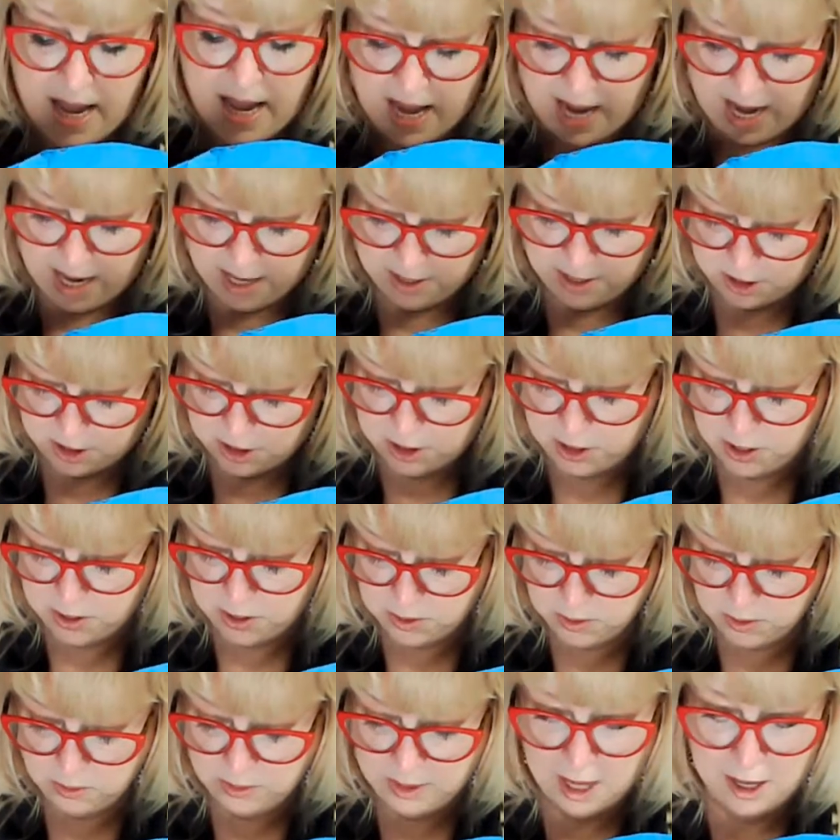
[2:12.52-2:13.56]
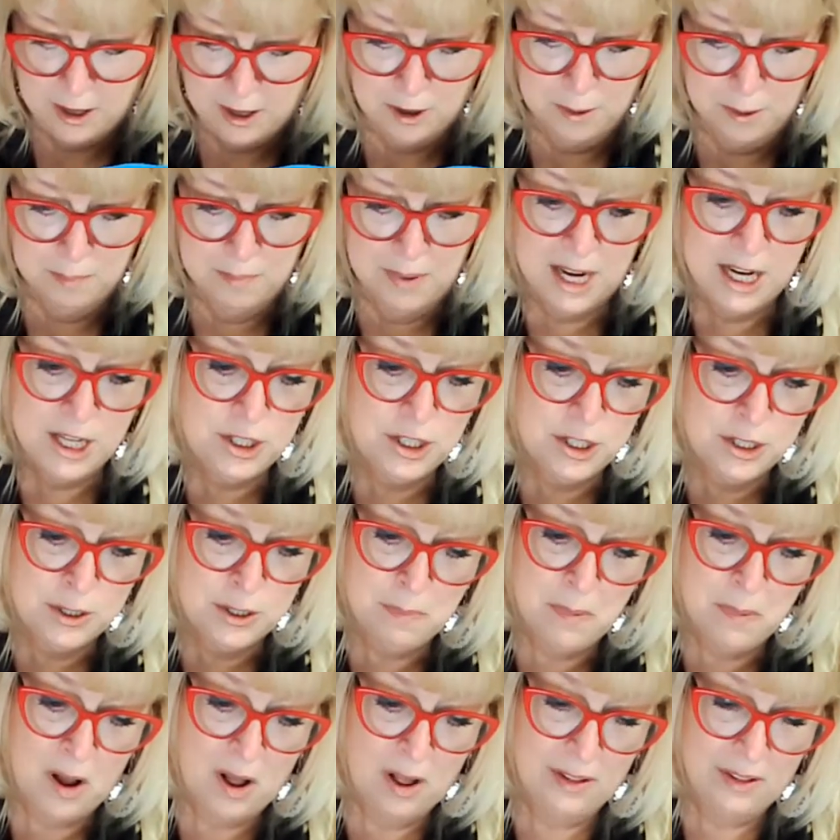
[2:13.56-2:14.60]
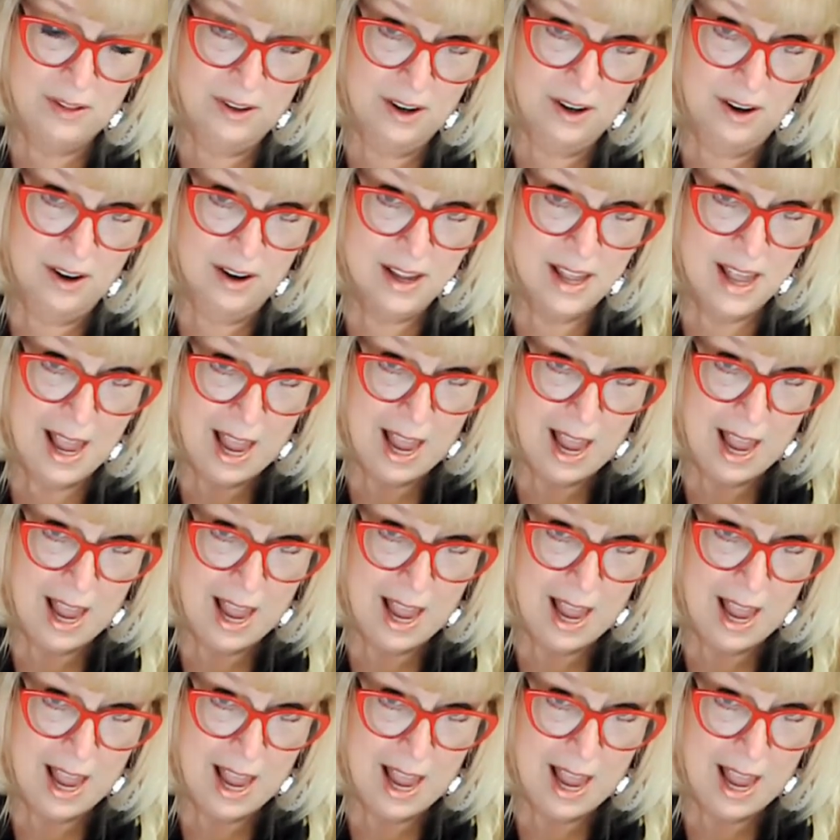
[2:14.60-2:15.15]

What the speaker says: and 2 that are much smaller,